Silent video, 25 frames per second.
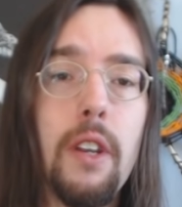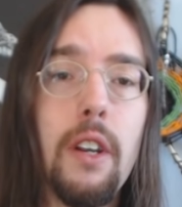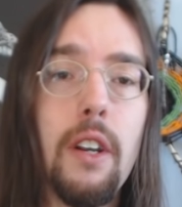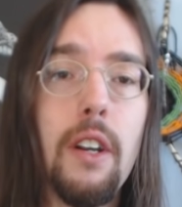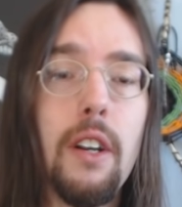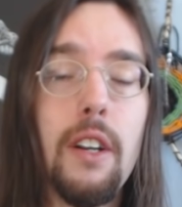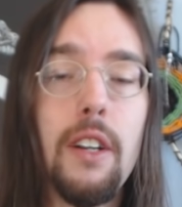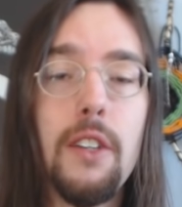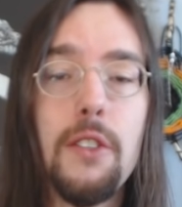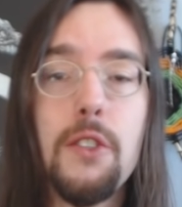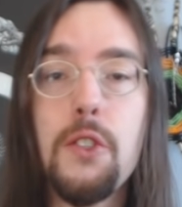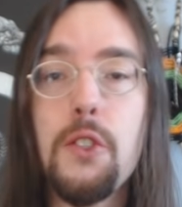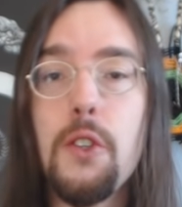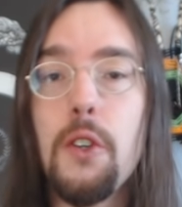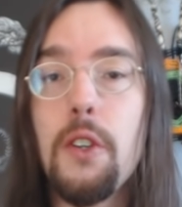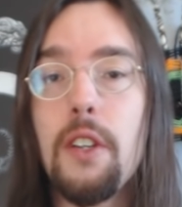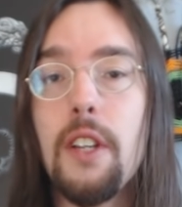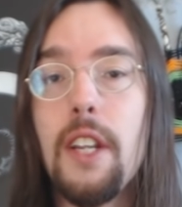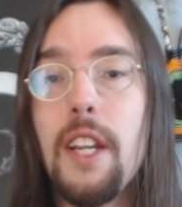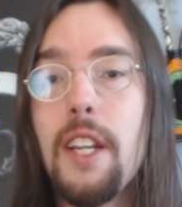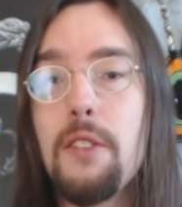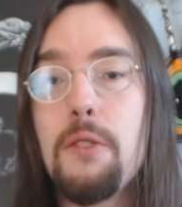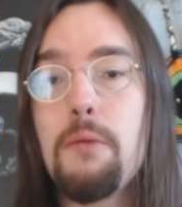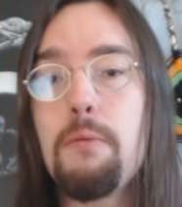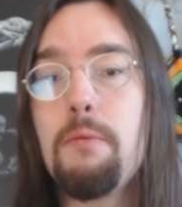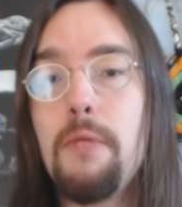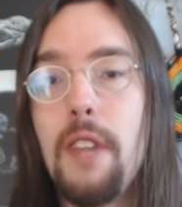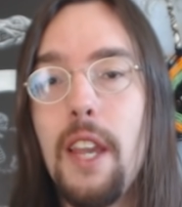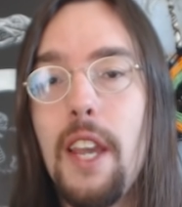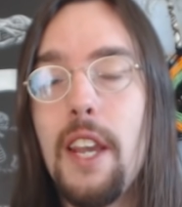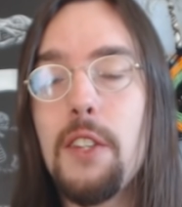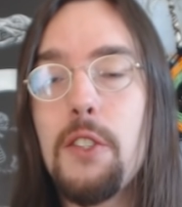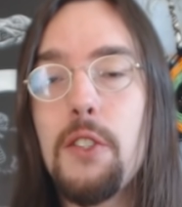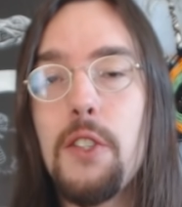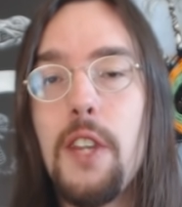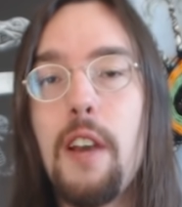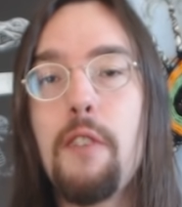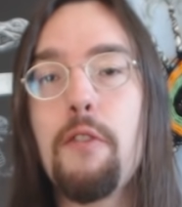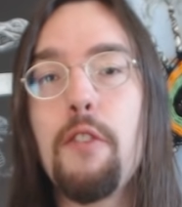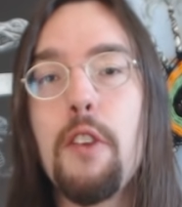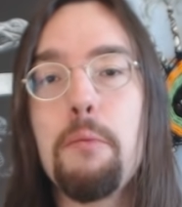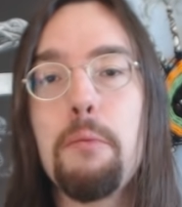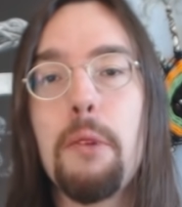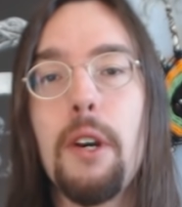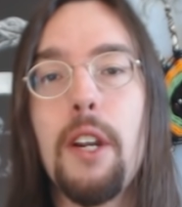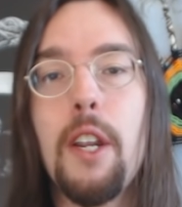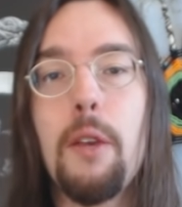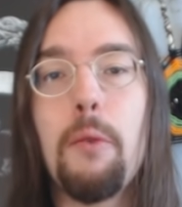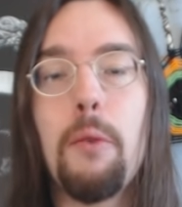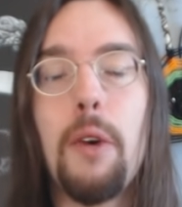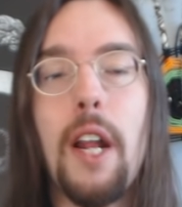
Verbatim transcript: Uh, it's certain it hits everybody.